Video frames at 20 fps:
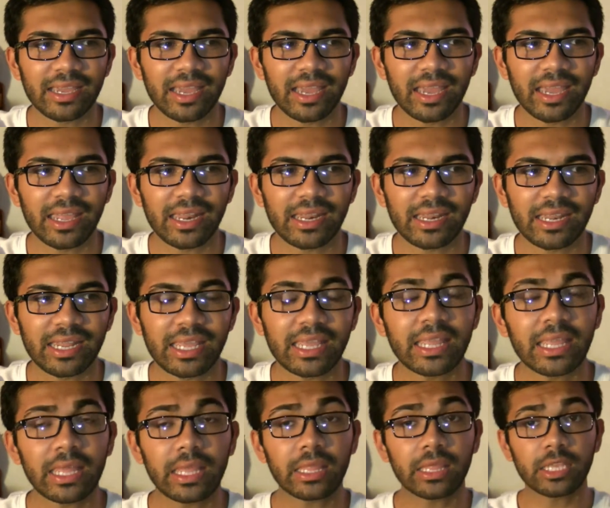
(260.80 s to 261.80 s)

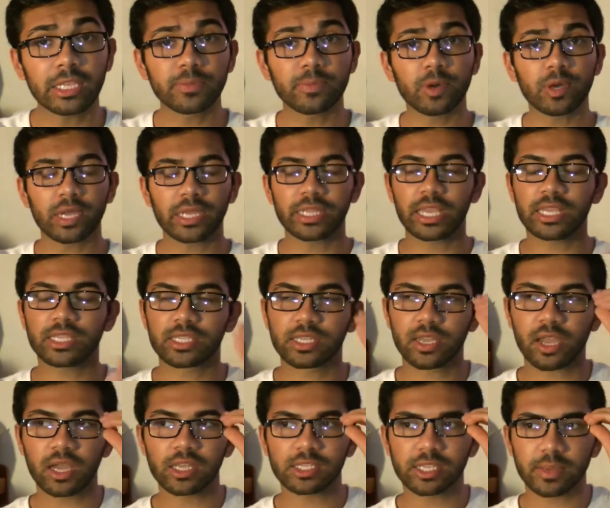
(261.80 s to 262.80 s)
in this book, it takes the
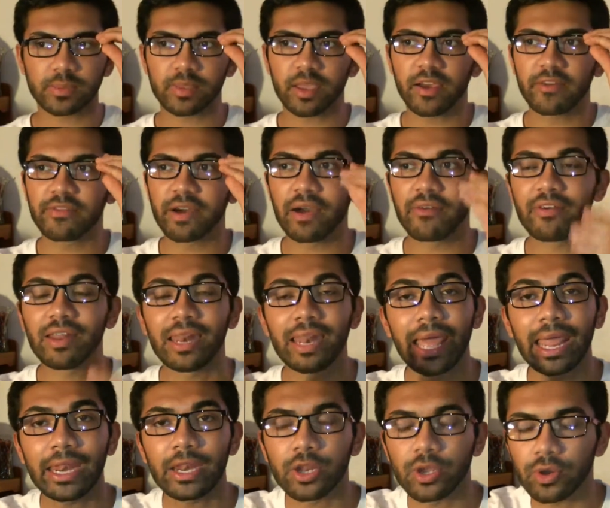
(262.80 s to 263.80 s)
concept of a
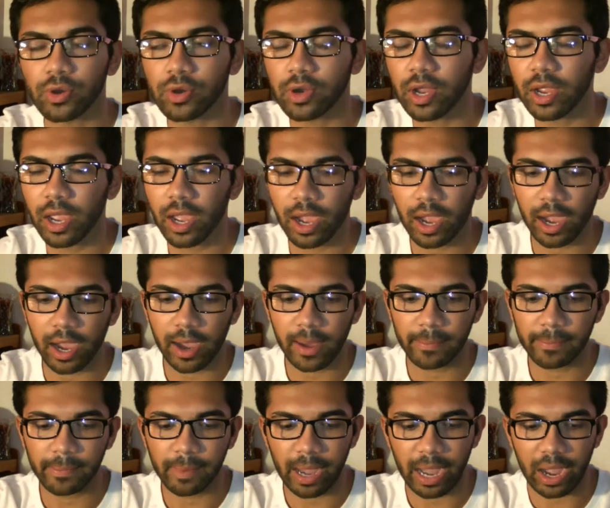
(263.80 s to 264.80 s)
lender,
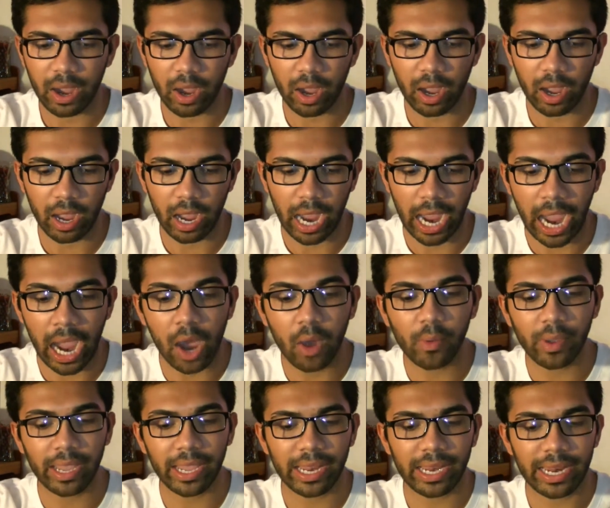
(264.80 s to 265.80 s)

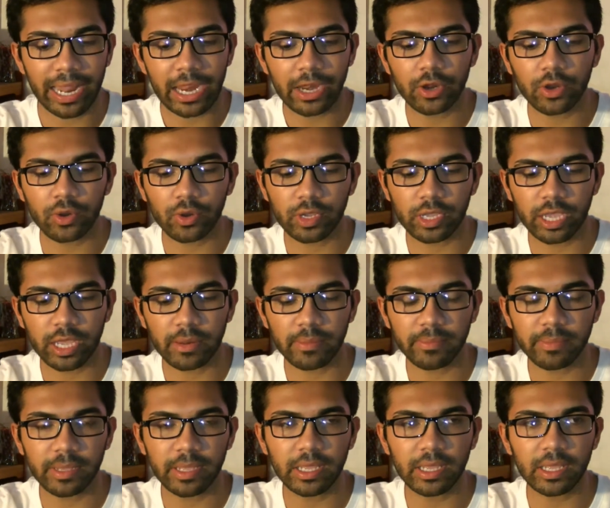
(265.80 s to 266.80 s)
how a lender can